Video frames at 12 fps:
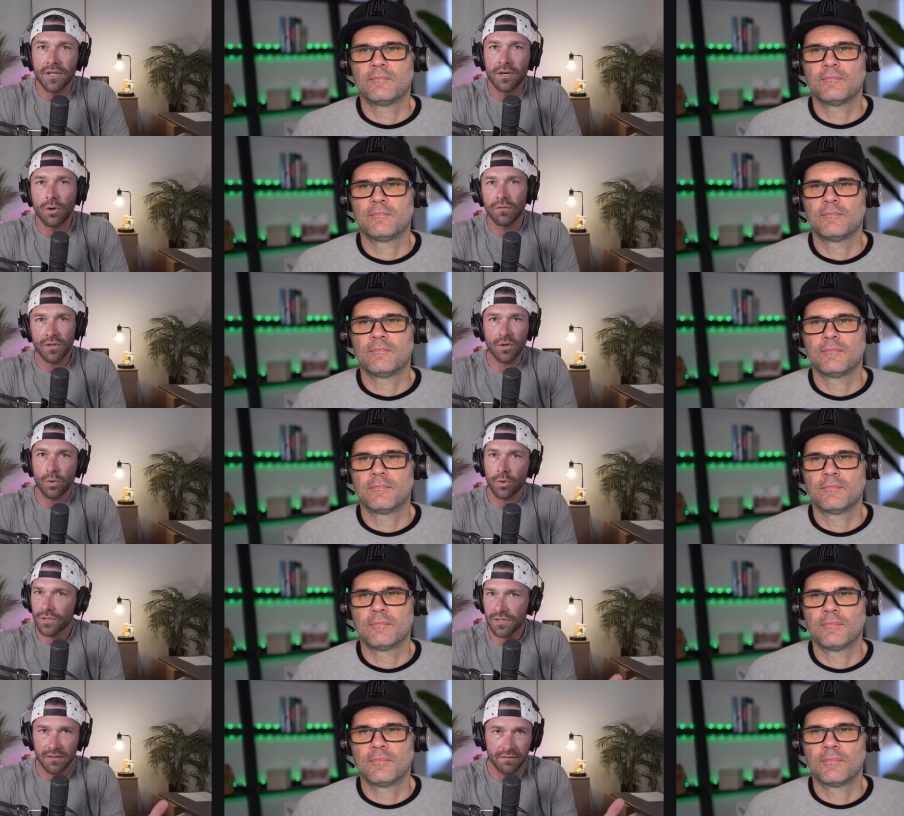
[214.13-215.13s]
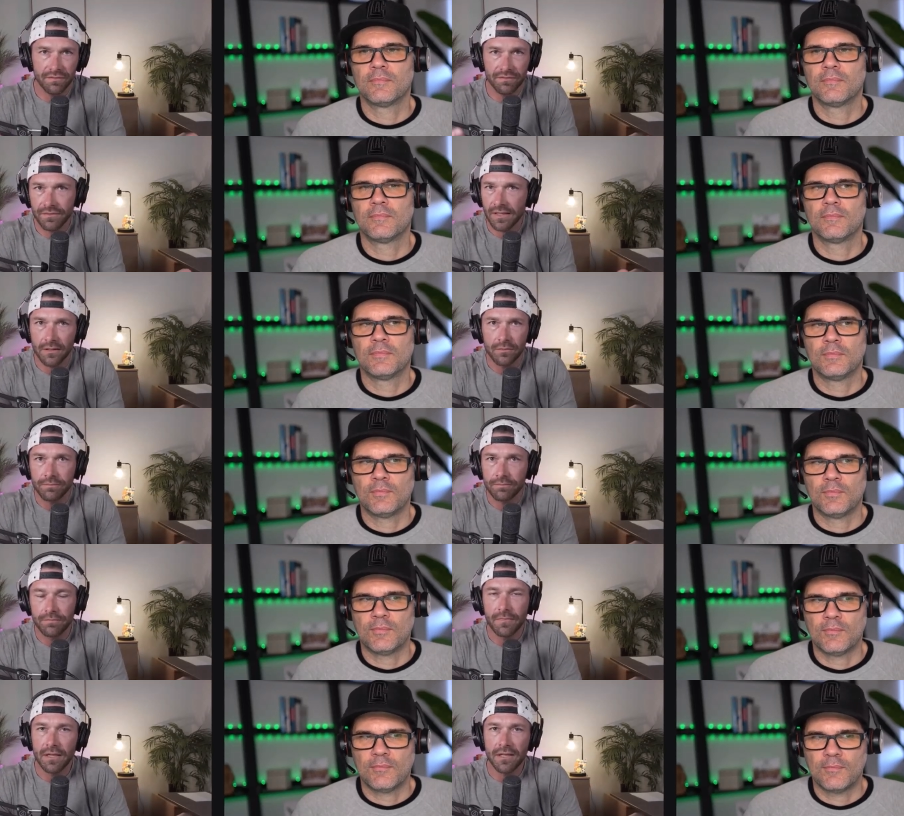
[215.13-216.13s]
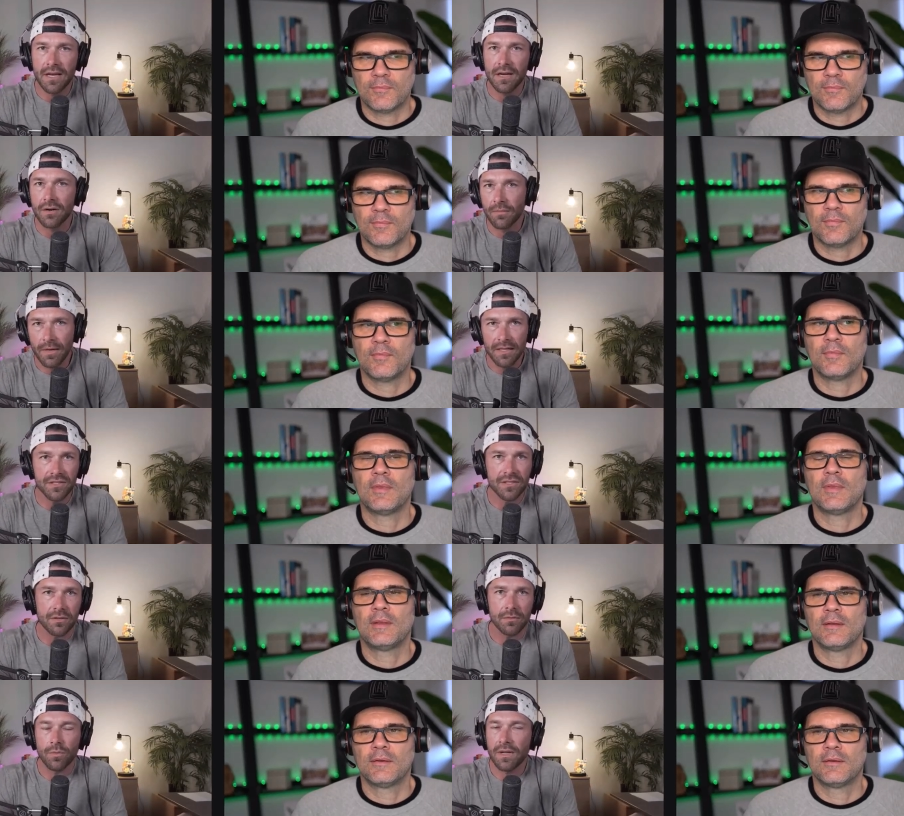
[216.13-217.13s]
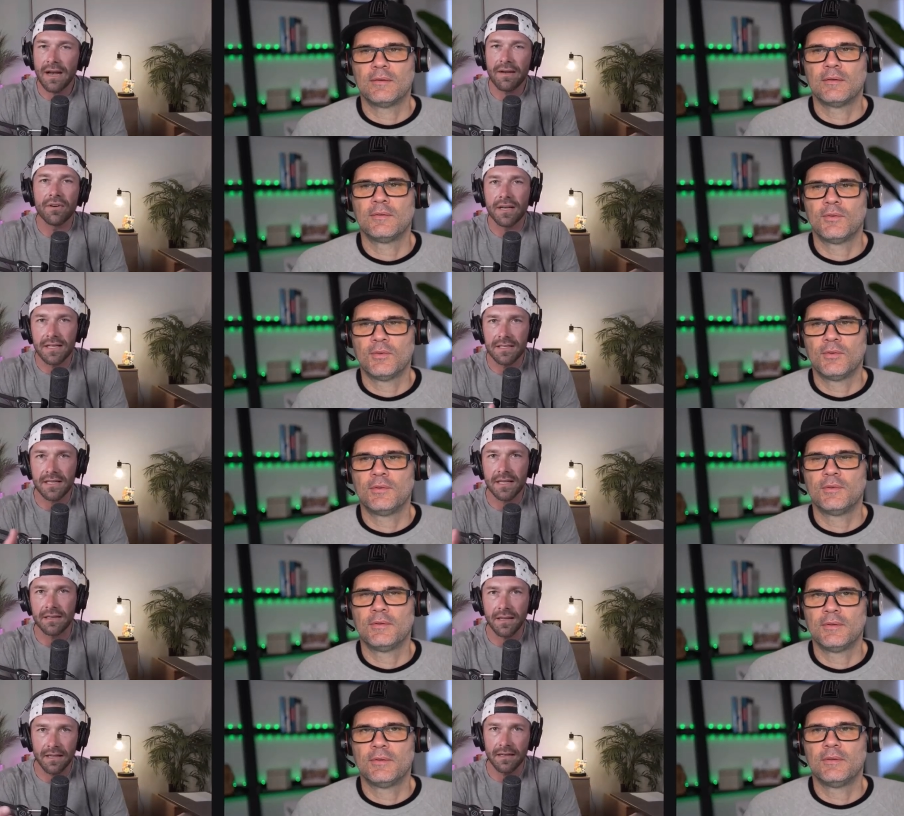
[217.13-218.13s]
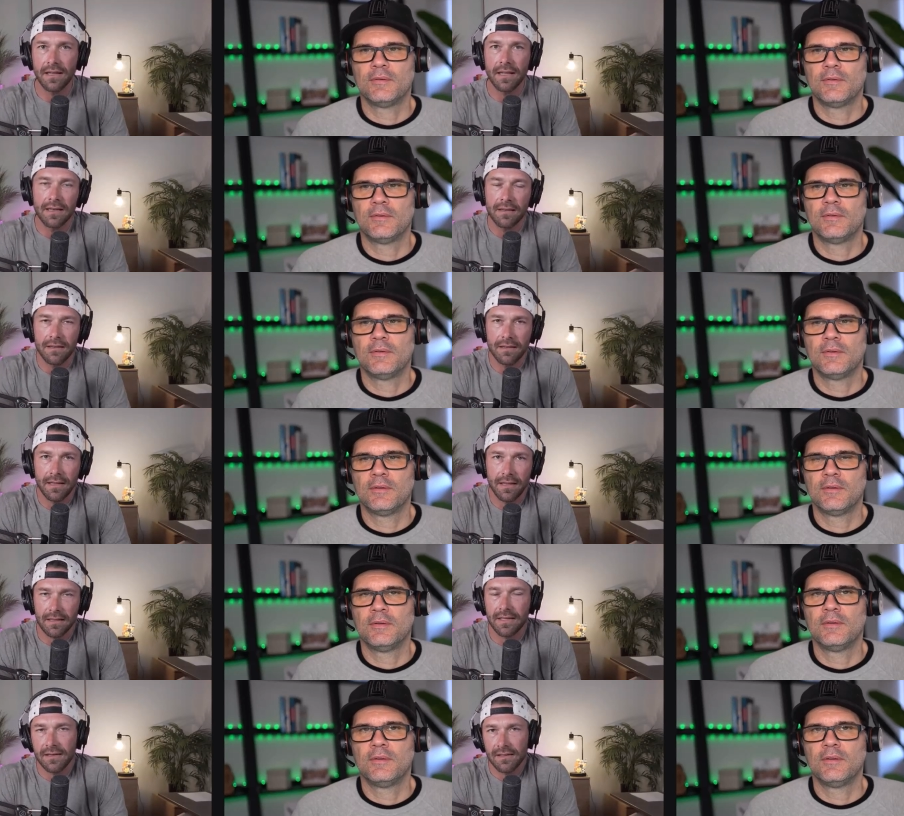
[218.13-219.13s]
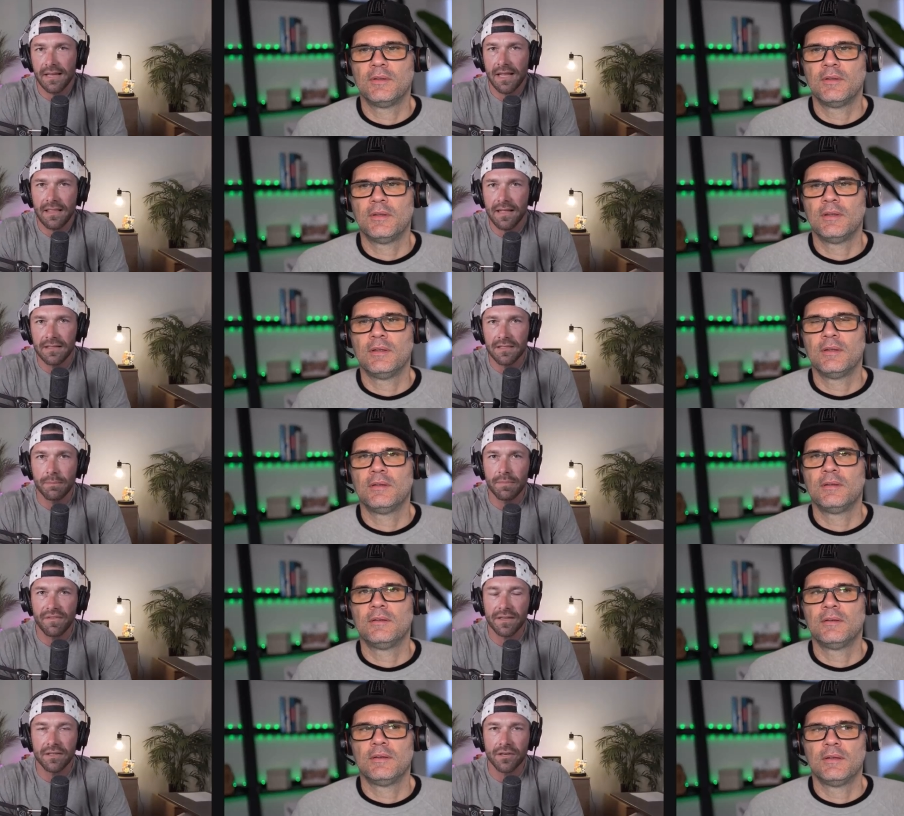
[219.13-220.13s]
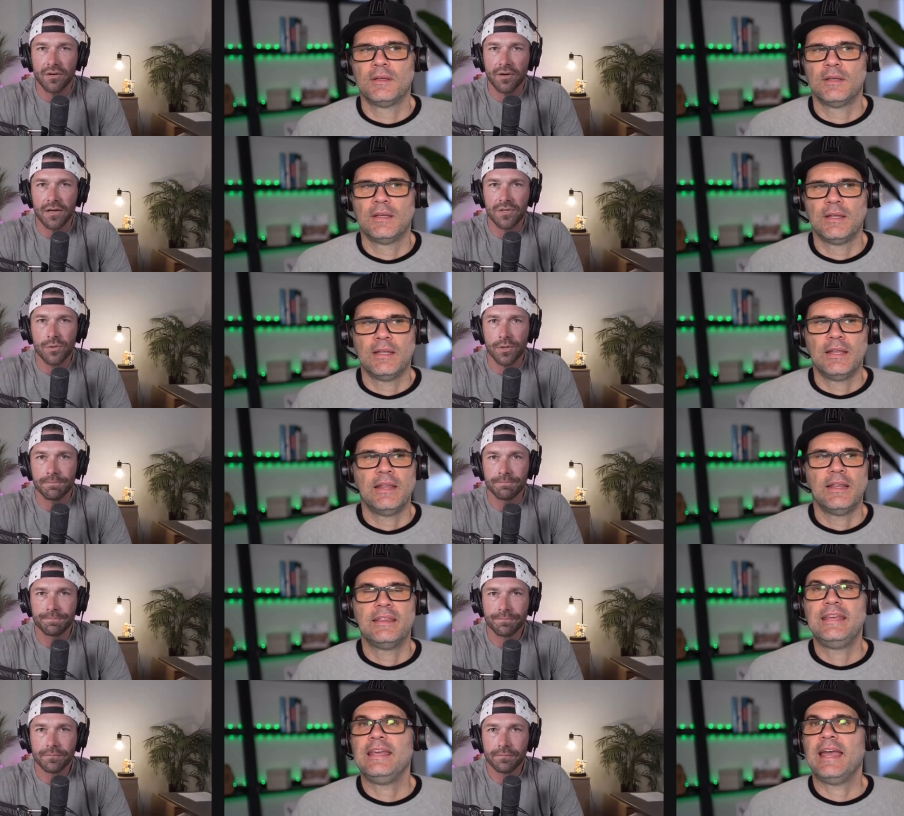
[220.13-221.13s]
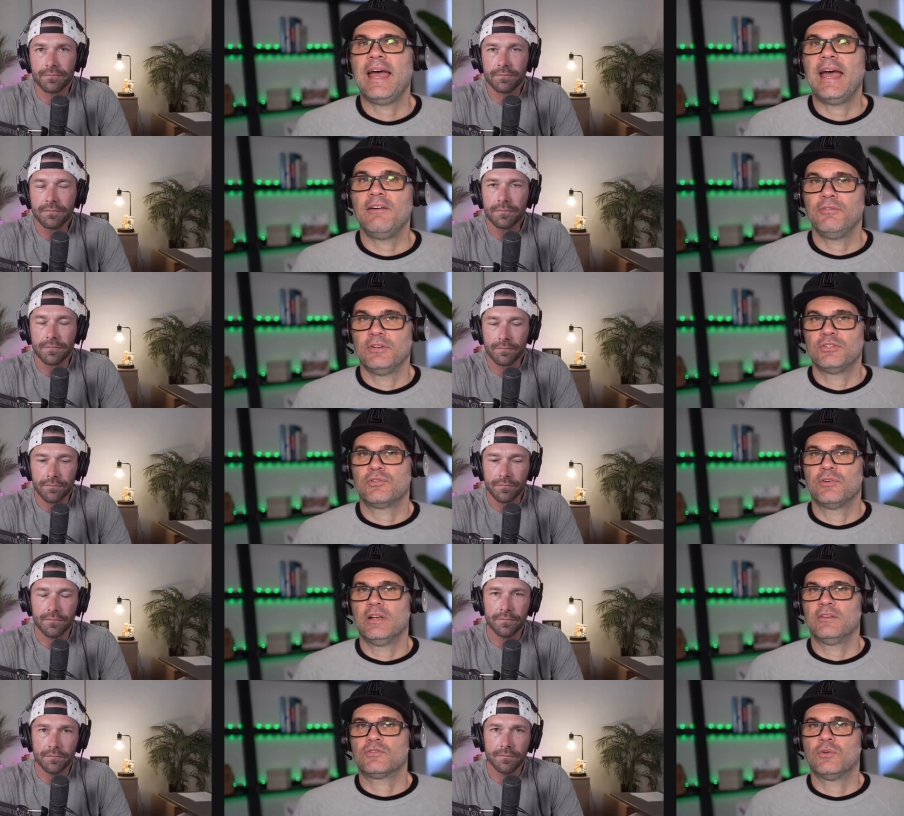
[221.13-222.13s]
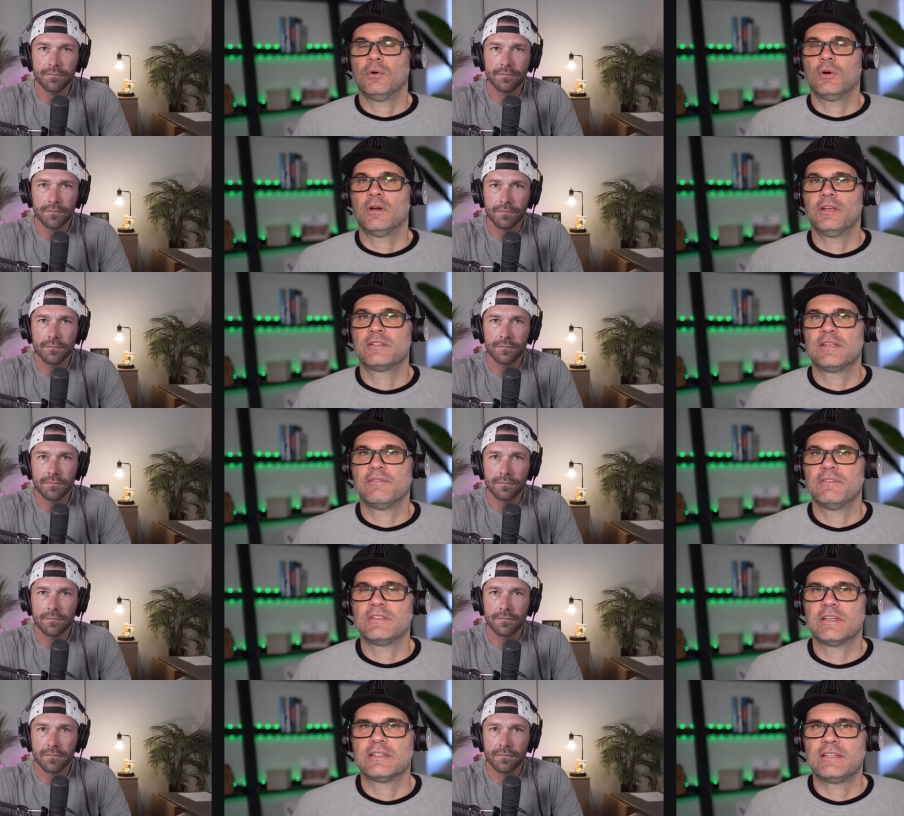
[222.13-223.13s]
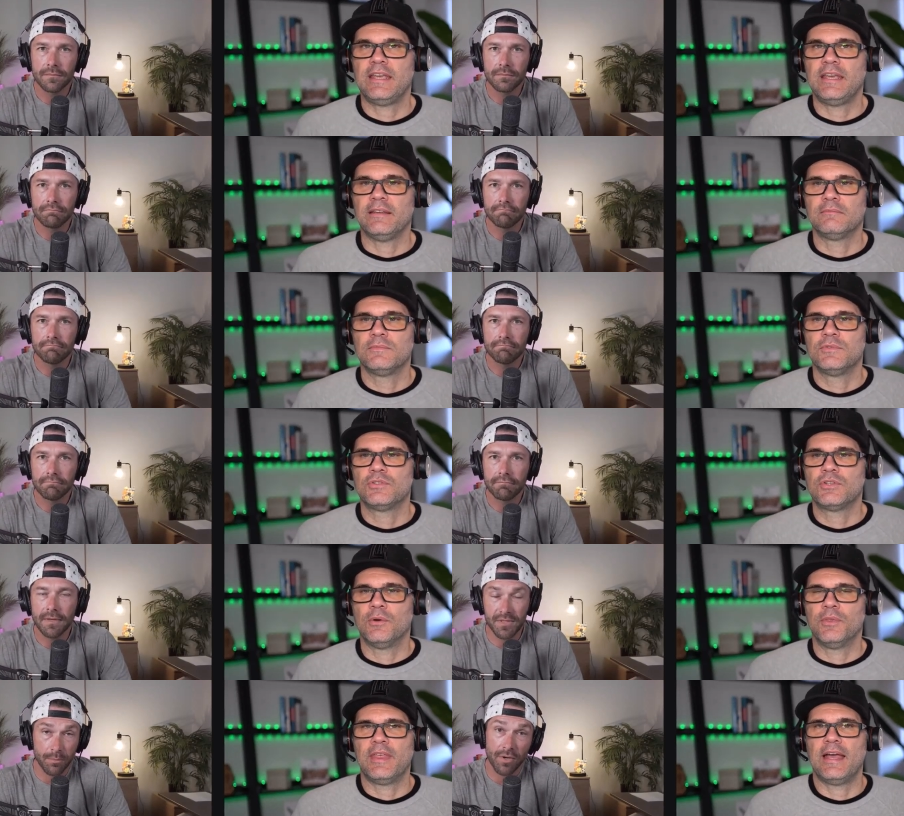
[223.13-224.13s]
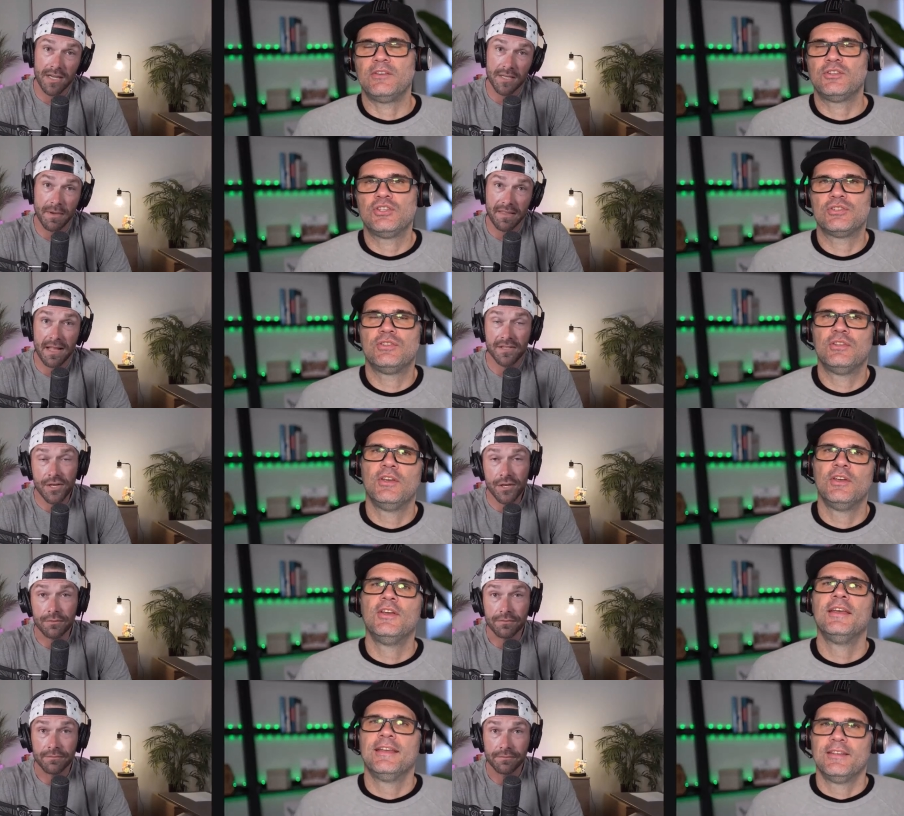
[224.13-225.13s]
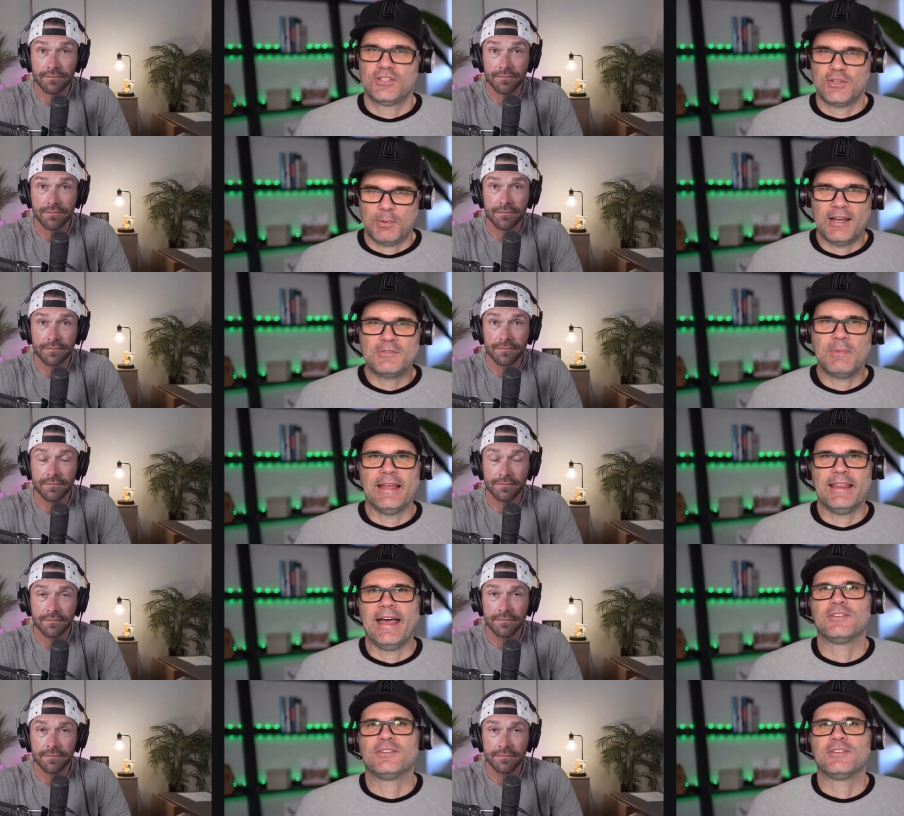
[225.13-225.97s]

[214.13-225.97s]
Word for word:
Speaker 1: over the course of you know a year or months or whatever it is, and and and at the end of the day, that ends up affecting your
Speaker 2: credit score. The average credit score is 716. So surprised that just, by that too surprised by that. So